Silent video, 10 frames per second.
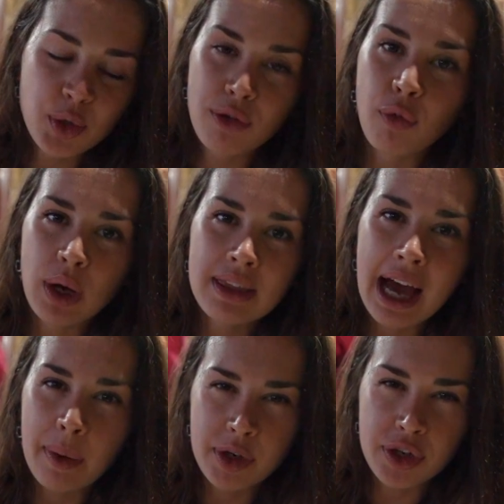to avoid
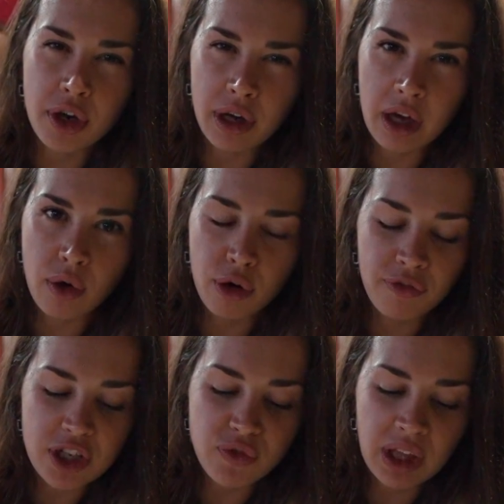that when you're cooking a whole
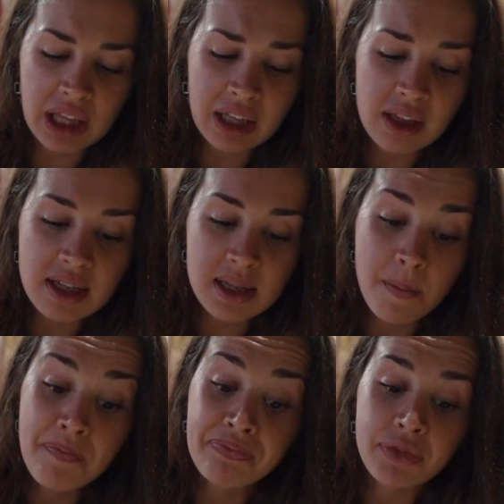fish fillet like this.
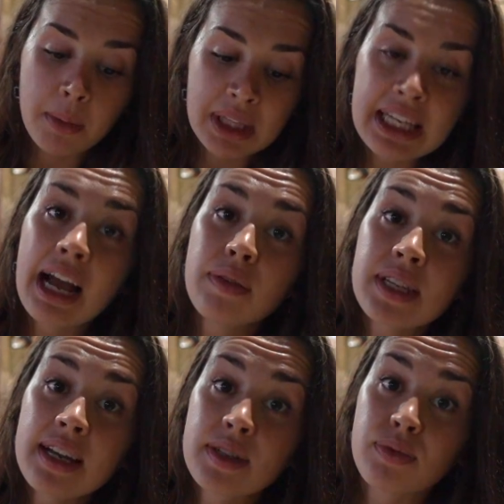But the
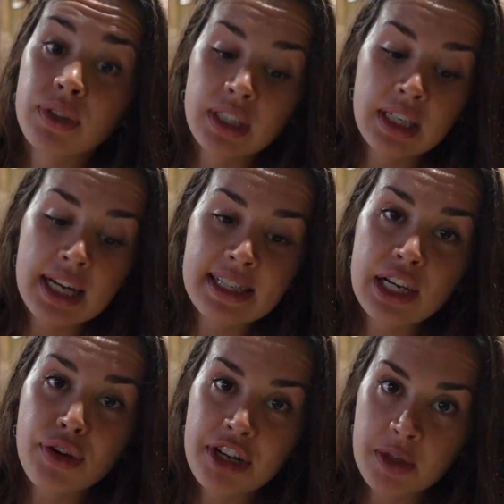outside is really nice
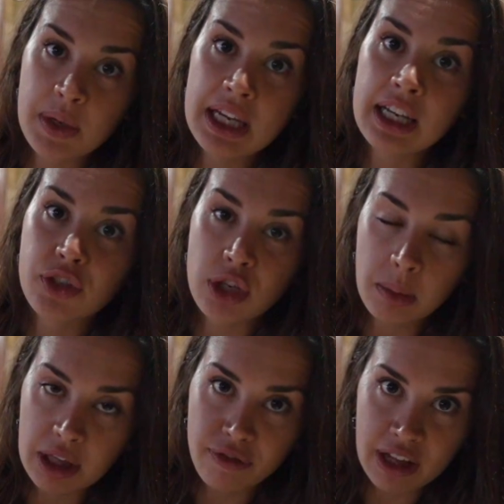and crispy,
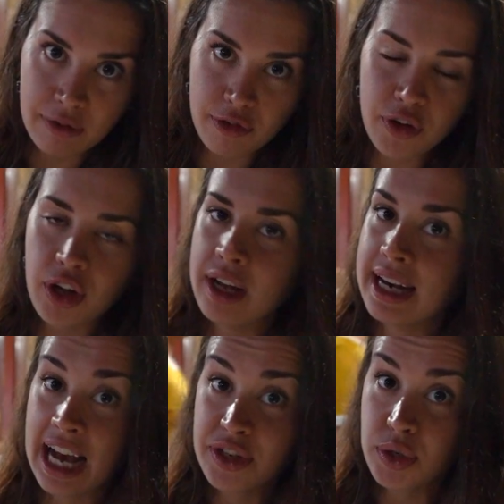extremely flavorful and
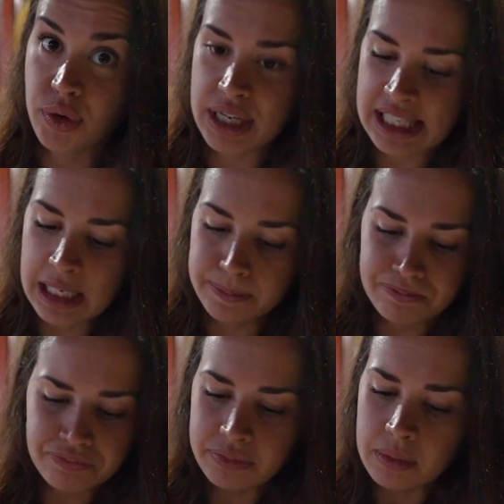not too greasy.
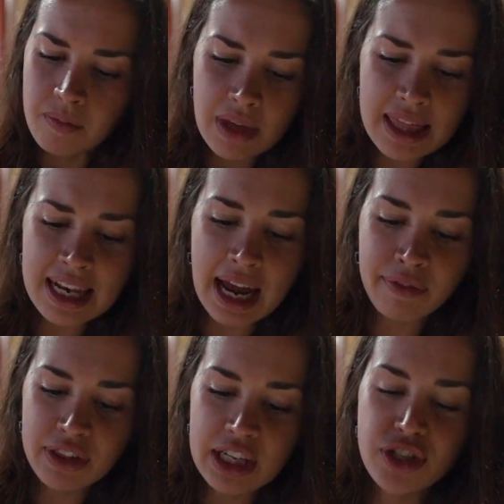And then
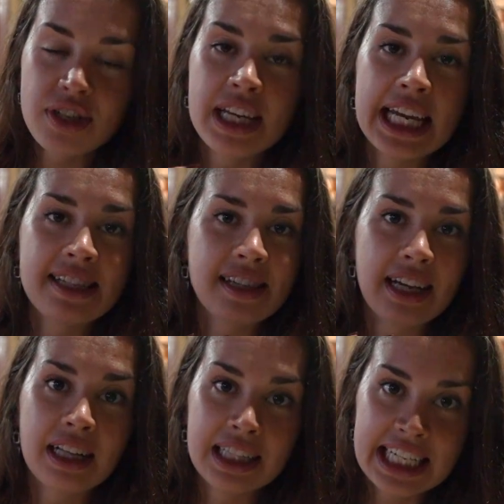everything just tastes
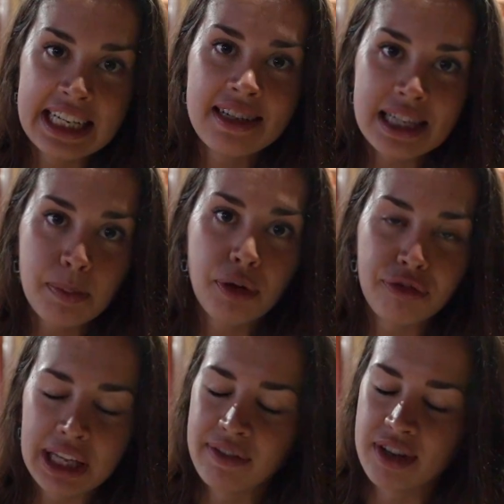like clean, simple
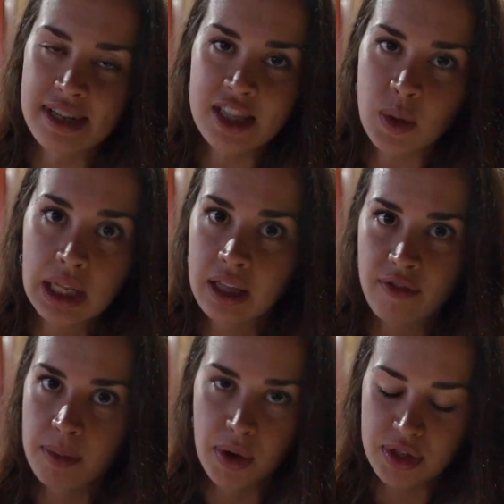flavors. That's what I
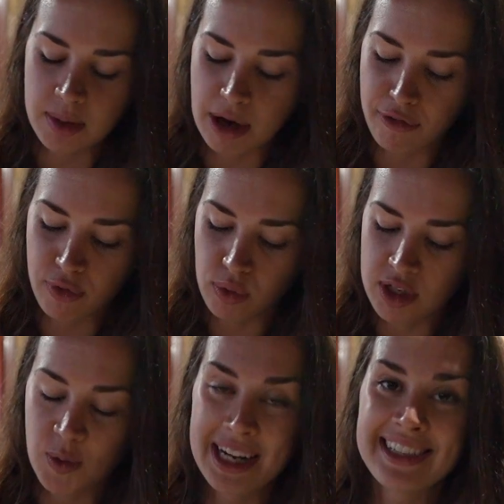love the most about food,
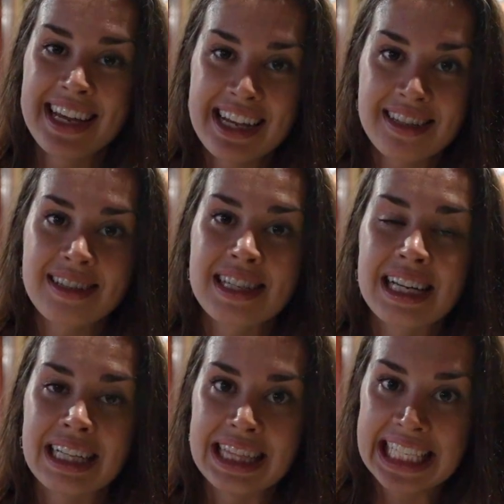is when it tastes
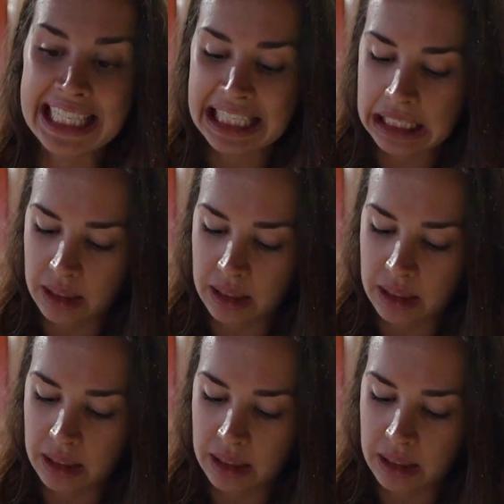clean.